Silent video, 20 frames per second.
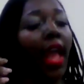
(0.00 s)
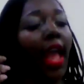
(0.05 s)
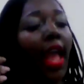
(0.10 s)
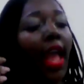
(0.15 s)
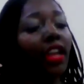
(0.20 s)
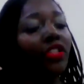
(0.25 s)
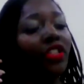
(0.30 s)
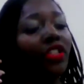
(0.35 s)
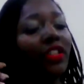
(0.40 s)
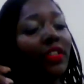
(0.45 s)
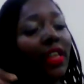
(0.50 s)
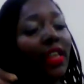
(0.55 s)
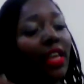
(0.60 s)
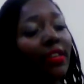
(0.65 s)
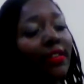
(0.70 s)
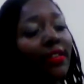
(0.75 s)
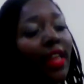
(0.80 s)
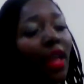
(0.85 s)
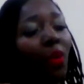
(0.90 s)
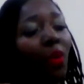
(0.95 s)
And she
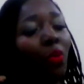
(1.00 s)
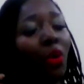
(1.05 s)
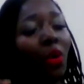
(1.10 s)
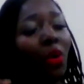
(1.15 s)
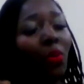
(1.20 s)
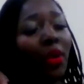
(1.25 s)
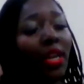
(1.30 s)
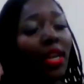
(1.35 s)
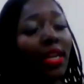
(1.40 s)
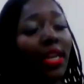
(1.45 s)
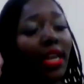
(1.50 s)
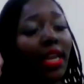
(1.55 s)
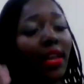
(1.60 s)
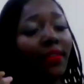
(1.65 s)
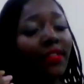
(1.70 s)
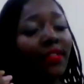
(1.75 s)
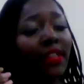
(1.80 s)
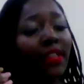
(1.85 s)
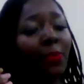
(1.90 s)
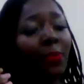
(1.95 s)
says that when we
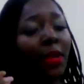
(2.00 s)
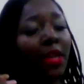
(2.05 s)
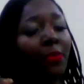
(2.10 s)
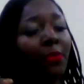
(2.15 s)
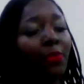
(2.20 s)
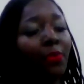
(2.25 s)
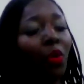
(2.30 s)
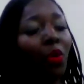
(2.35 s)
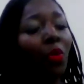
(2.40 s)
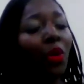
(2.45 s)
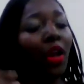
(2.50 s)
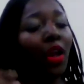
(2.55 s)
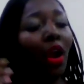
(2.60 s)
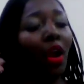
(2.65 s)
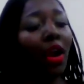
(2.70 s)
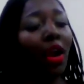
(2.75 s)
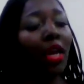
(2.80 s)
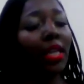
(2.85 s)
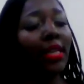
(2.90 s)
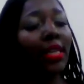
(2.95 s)
give to people, we
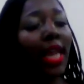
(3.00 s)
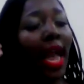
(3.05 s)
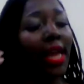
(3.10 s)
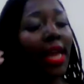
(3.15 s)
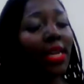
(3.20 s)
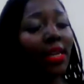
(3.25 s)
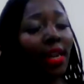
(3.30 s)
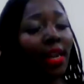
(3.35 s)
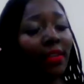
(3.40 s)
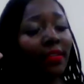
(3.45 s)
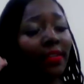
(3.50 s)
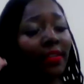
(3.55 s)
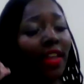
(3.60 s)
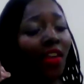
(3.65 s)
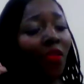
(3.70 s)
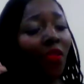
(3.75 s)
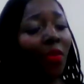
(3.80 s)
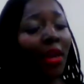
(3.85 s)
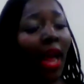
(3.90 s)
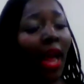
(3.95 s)
are aligning
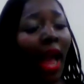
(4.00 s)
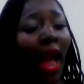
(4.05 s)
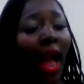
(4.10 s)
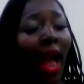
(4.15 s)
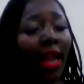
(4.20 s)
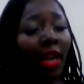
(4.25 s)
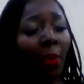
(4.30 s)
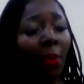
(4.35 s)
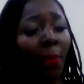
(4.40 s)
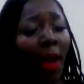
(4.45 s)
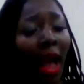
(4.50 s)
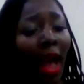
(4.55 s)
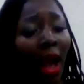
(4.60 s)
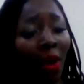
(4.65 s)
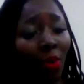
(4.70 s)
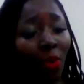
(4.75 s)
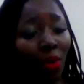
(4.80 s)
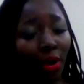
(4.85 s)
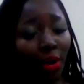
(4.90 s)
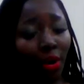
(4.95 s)
ourselves with a higher
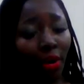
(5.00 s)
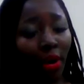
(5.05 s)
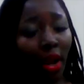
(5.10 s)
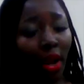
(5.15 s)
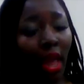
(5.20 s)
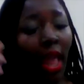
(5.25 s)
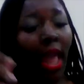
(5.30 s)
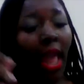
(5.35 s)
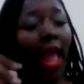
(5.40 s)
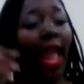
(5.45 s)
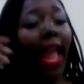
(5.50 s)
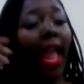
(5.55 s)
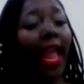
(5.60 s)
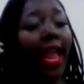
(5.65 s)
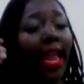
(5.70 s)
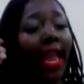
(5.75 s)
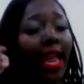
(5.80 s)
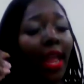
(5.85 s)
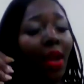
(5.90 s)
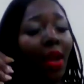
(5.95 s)
power
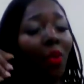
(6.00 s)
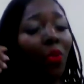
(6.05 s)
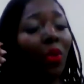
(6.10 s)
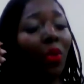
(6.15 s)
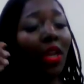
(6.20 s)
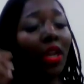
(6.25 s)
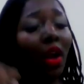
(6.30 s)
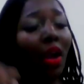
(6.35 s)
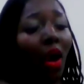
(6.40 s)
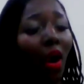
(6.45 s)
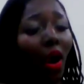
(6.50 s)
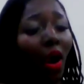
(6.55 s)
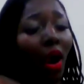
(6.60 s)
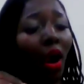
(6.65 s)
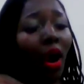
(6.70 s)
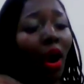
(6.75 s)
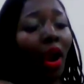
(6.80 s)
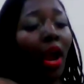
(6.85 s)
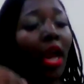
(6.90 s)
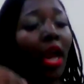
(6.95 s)
and we
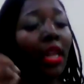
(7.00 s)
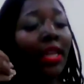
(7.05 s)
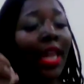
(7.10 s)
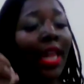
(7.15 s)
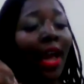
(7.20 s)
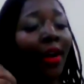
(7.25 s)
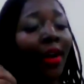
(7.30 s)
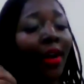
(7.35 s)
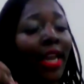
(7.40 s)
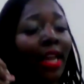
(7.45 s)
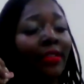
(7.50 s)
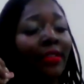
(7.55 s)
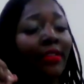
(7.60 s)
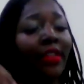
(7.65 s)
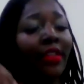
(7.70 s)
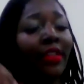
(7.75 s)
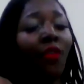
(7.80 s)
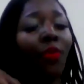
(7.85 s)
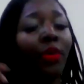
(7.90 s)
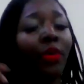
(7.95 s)
are aligning
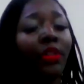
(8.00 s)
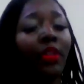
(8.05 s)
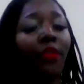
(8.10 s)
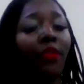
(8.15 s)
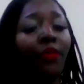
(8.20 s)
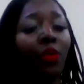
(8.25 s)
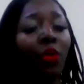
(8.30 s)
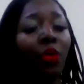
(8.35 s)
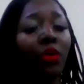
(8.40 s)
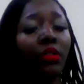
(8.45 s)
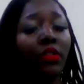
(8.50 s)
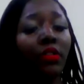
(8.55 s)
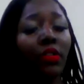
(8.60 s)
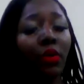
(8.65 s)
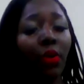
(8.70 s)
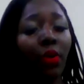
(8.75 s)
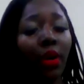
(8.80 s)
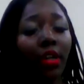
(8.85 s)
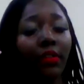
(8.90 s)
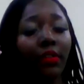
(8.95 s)
ourselves with the full
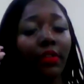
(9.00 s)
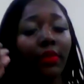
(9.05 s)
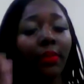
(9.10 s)
source